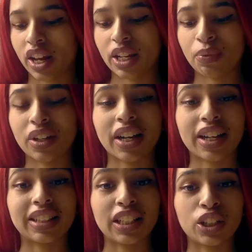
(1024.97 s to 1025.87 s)
And then we
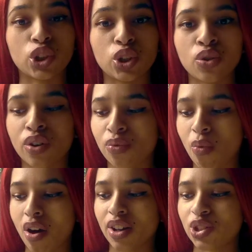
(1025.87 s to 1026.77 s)
got the 2 of
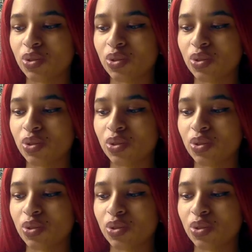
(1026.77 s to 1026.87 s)
Wands.